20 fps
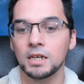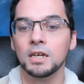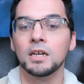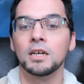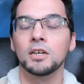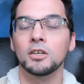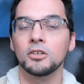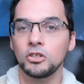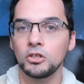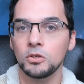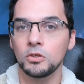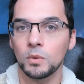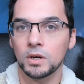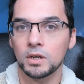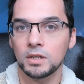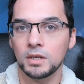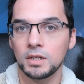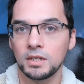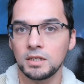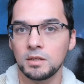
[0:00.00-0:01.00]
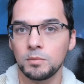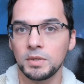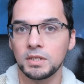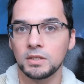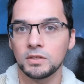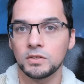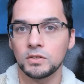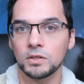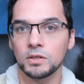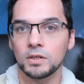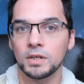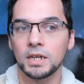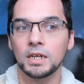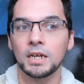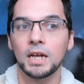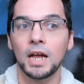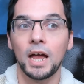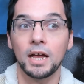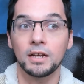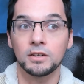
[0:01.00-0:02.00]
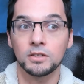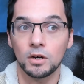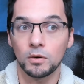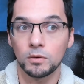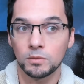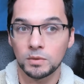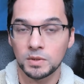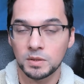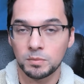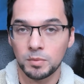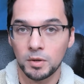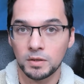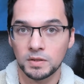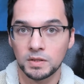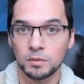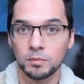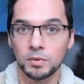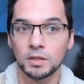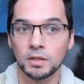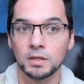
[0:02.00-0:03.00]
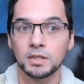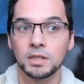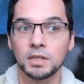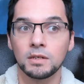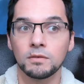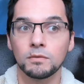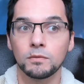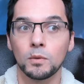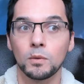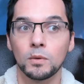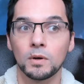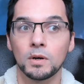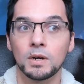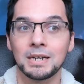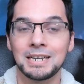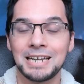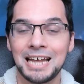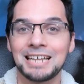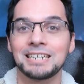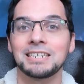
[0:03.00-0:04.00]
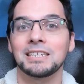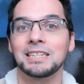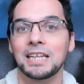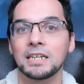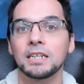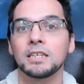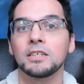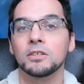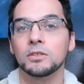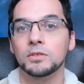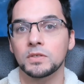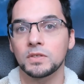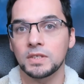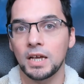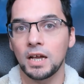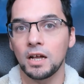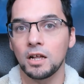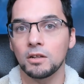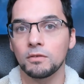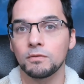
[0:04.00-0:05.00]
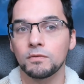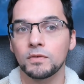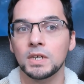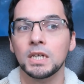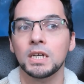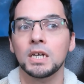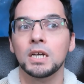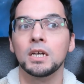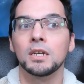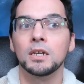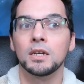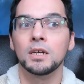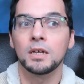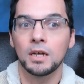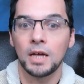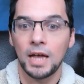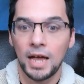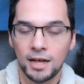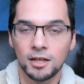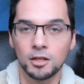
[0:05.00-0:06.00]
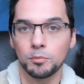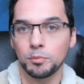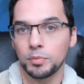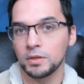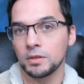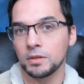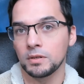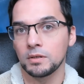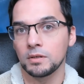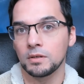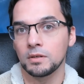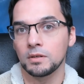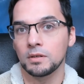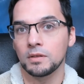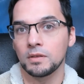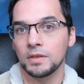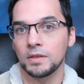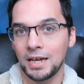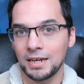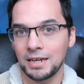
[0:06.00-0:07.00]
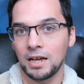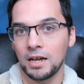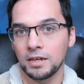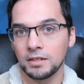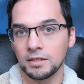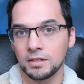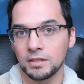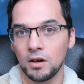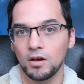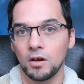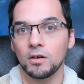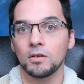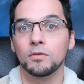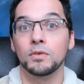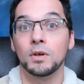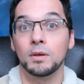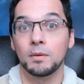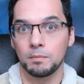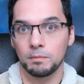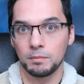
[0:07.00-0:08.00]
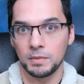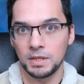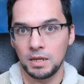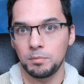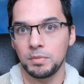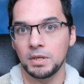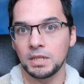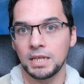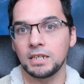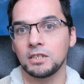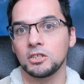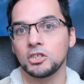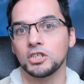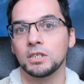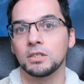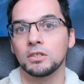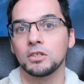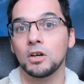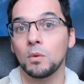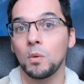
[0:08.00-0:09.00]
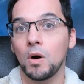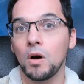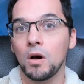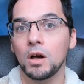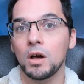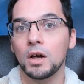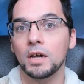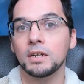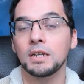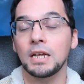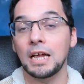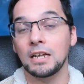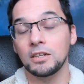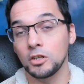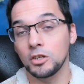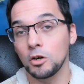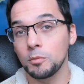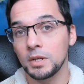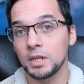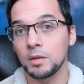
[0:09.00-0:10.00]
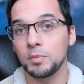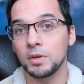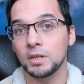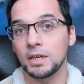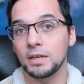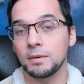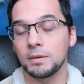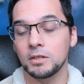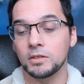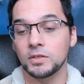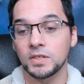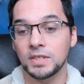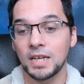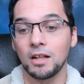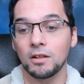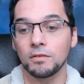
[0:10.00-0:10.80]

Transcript: You are going to need to be discerning and own responsibility for not letting yourself help that kind of manipulation go on, and don't manipulate yourself